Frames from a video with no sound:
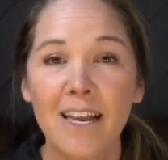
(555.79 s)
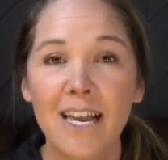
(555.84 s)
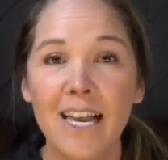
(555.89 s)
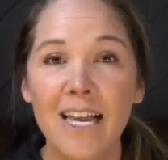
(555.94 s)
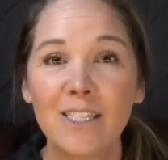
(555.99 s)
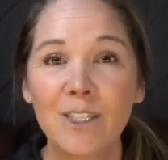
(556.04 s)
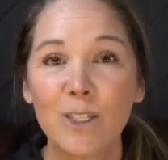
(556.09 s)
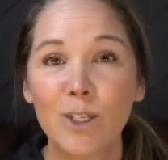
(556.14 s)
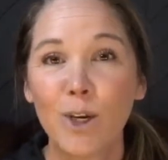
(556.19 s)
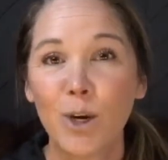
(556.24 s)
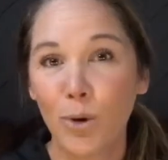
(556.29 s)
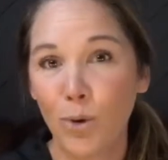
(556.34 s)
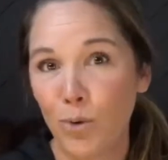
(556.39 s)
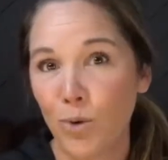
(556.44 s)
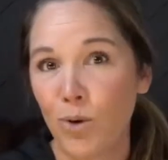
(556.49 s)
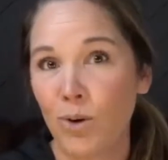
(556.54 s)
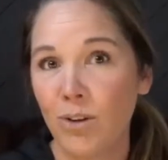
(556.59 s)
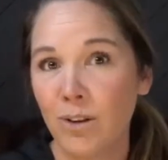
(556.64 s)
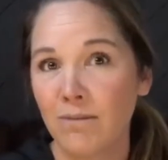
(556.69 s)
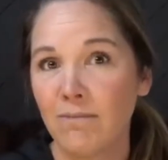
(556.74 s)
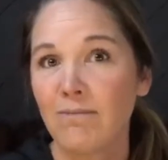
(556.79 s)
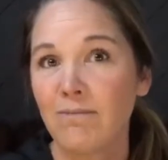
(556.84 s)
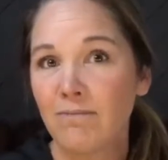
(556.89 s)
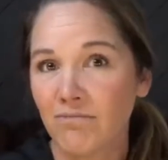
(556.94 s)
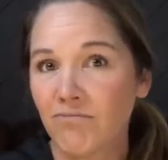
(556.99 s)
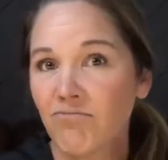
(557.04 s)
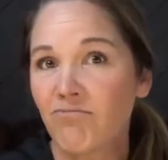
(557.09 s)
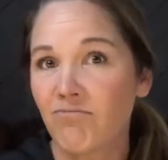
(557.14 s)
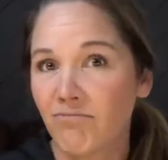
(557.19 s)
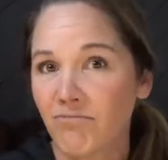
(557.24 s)
It's cool
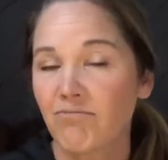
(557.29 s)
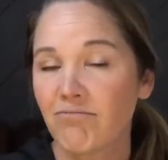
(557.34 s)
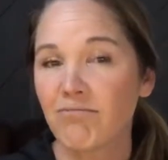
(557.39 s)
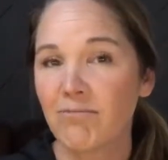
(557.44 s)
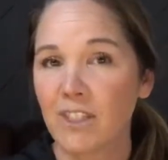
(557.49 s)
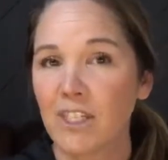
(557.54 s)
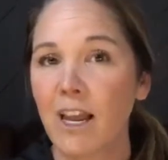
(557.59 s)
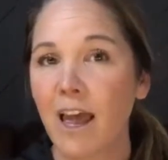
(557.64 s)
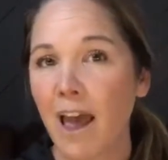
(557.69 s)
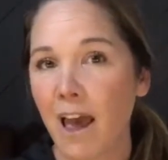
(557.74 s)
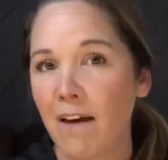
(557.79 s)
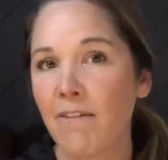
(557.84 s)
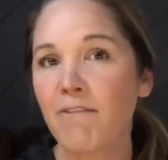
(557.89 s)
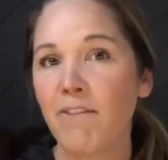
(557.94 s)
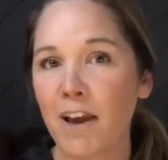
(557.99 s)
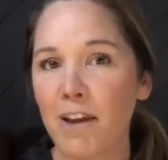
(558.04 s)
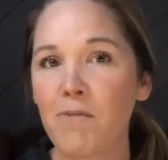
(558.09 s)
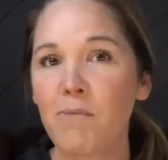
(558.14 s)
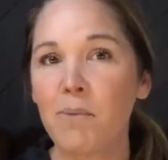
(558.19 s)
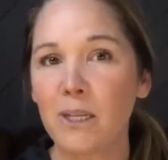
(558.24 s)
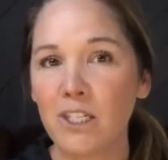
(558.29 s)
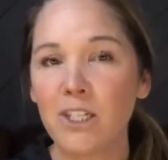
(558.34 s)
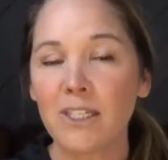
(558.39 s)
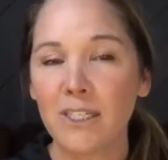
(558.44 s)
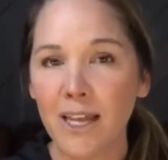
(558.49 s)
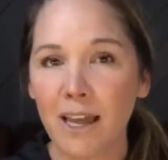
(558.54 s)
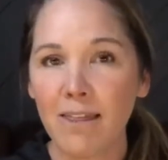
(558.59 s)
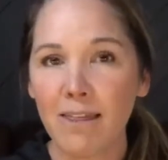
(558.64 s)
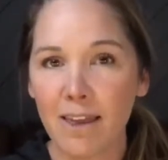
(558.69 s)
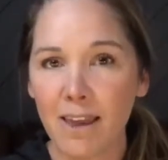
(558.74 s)
to have 5 pitches,
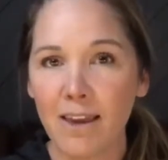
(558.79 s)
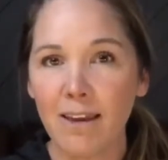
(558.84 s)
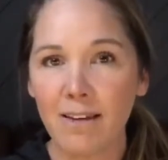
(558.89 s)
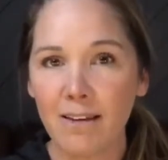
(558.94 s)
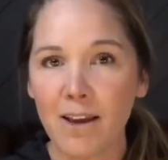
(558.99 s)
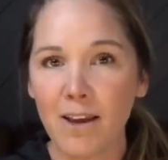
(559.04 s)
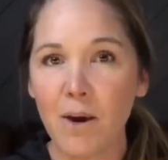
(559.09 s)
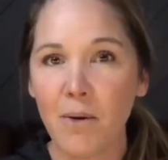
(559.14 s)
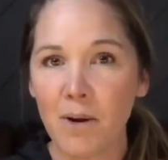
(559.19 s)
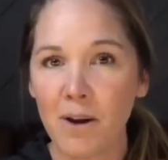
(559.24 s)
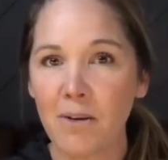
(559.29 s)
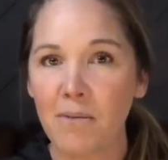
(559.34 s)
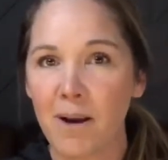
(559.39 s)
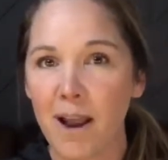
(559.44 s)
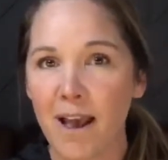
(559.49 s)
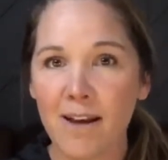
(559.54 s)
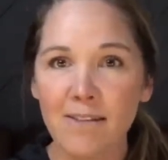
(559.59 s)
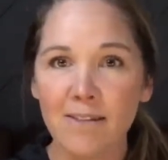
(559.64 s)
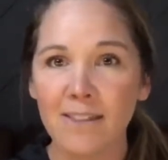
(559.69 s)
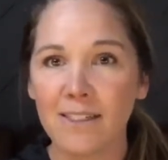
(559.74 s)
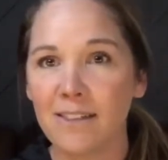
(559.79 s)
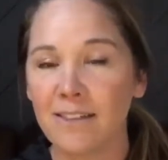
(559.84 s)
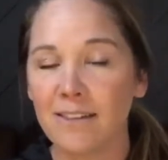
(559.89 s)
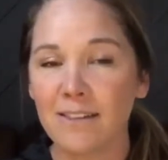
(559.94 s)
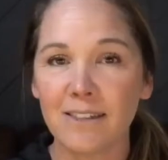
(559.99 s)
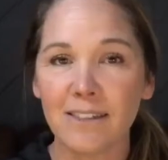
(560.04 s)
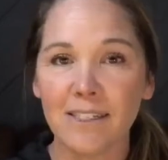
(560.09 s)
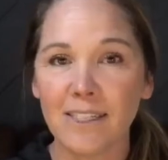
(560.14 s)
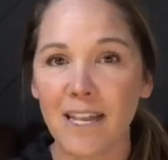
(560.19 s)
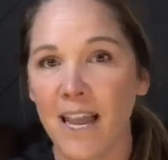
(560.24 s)
I think, going around
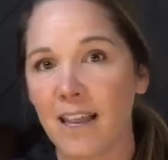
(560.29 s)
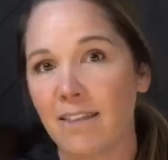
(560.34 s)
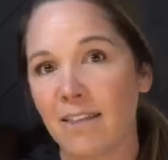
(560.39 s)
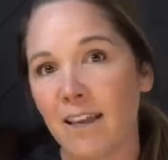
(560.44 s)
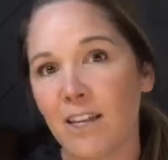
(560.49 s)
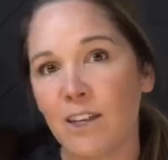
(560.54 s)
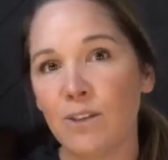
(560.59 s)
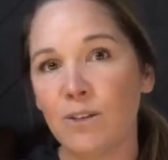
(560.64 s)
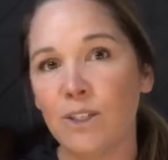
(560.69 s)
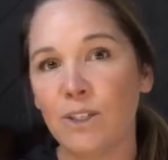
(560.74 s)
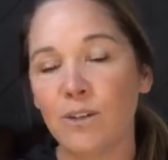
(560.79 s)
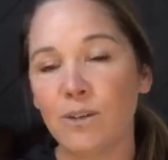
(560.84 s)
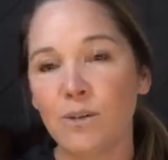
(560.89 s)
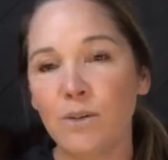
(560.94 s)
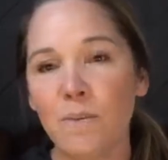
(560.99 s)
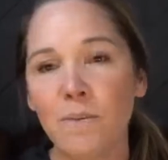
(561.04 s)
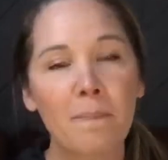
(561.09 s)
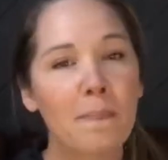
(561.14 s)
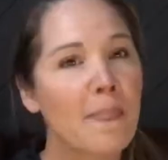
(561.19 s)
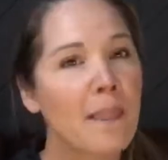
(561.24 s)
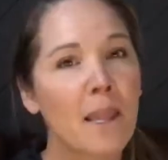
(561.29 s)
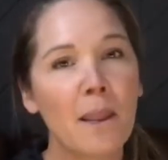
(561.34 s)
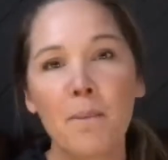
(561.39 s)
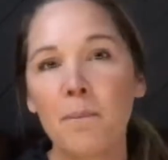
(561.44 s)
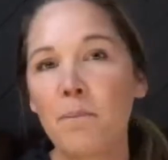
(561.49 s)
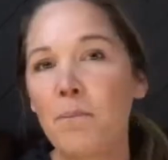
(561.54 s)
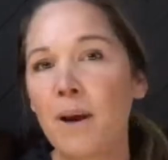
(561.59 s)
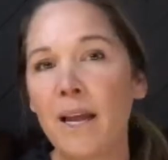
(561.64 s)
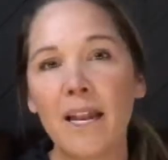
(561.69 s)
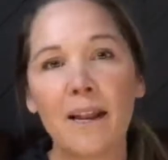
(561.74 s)
and saying that you do,
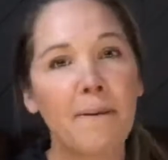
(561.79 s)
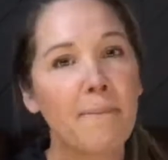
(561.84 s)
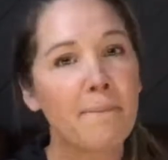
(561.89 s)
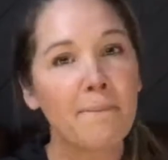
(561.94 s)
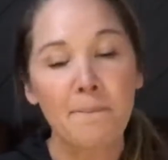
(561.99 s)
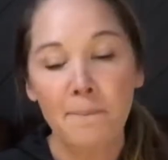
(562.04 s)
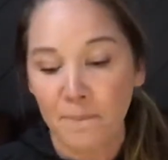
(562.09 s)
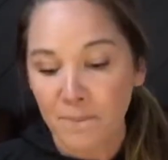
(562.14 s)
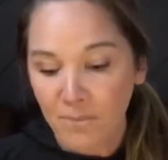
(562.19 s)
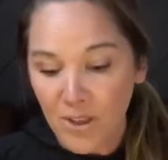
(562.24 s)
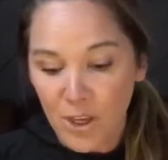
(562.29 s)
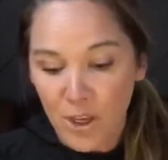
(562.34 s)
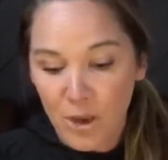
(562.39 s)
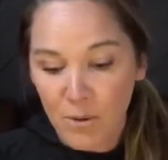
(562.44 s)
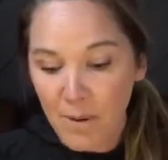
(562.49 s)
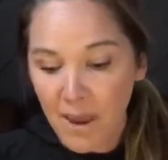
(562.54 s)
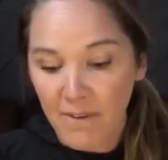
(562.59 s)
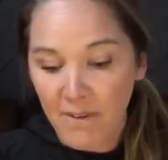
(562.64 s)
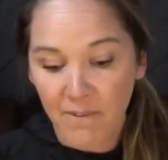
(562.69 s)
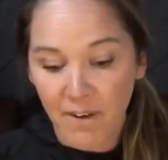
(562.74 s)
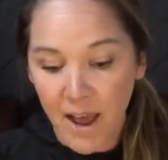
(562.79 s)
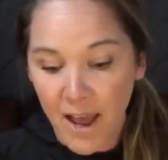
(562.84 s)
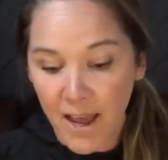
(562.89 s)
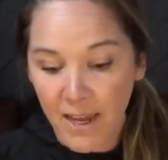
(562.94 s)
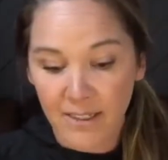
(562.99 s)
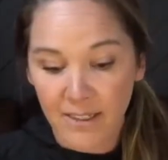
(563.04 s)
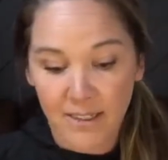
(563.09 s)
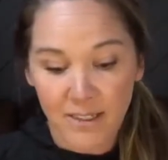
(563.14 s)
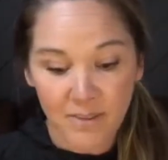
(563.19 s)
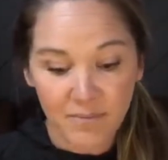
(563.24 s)
but you may find,